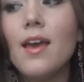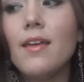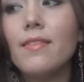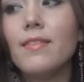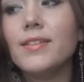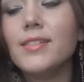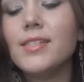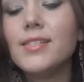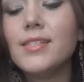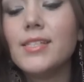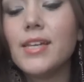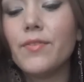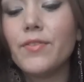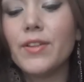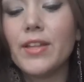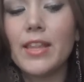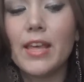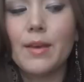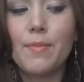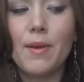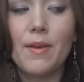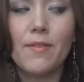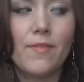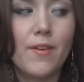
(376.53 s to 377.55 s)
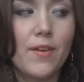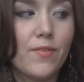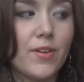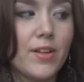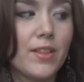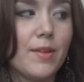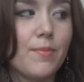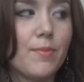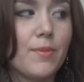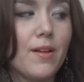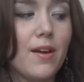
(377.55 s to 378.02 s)
This is definitely like my
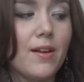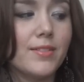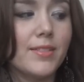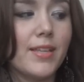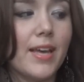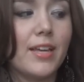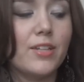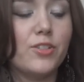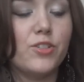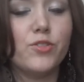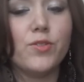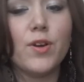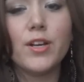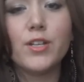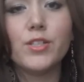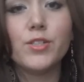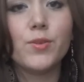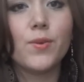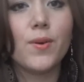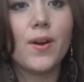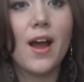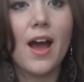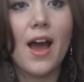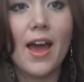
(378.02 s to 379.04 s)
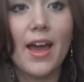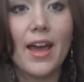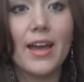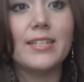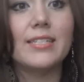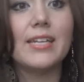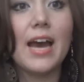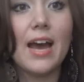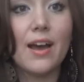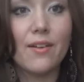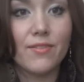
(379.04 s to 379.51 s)
favorite lip gloss, like drugstore
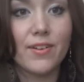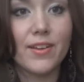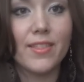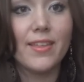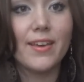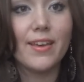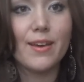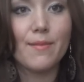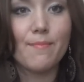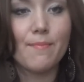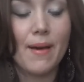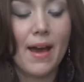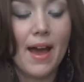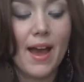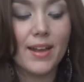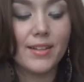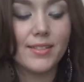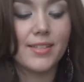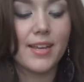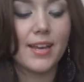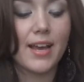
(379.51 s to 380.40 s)
high-end, everything combined.